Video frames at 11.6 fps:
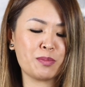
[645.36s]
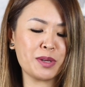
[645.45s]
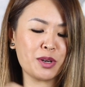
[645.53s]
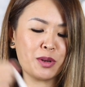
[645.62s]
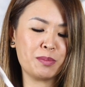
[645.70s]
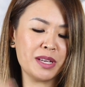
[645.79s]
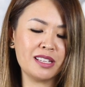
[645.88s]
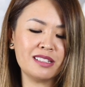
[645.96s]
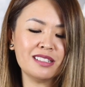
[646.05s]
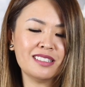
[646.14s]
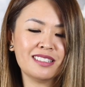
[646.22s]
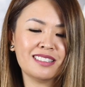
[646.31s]
rip it
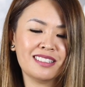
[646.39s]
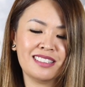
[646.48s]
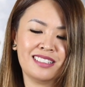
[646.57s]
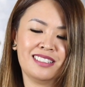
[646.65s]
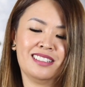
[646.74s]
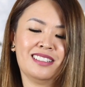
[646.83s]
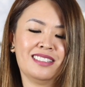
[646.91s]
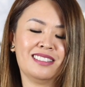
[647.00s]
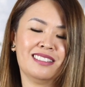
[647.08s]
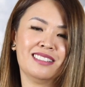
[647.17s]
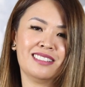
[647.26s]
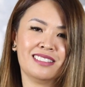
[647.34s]
open. It's
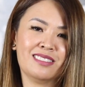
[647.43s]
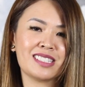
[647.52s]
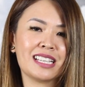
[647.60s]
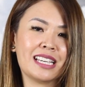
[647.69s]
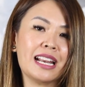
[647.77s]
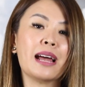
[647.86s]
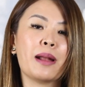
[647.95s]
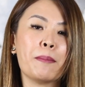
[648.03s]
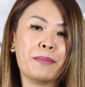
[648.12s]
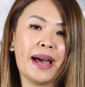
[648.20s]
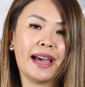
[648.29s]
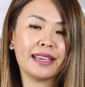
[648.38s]
like
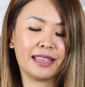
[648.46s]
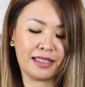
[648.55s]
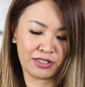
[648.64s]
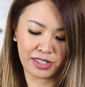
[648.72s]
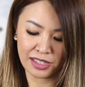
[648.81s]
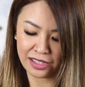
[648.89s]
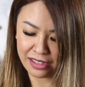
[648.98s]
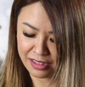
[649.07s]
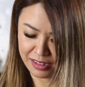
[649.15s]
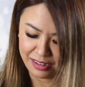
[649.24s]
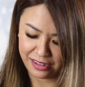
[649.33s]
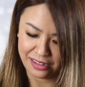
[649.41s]
an unbagging, right?
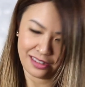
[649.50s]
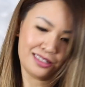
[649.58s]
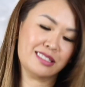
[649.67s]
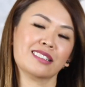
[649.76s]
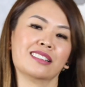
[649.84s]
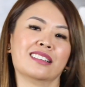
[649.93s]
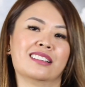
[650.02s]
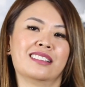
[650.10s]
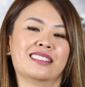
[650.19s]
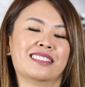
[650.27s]
Okay.